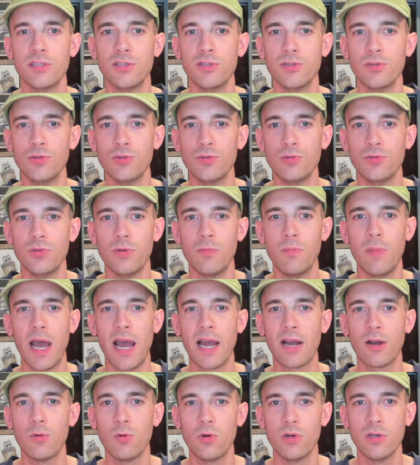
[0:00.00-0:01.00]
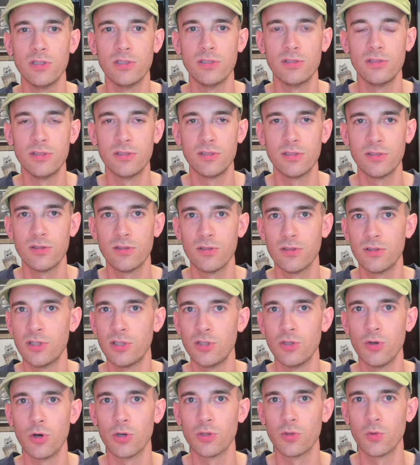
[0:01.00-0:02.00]
to the backwoods or the
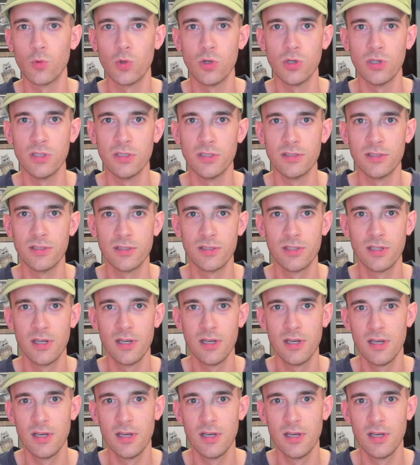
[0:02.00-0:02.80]
northwoods.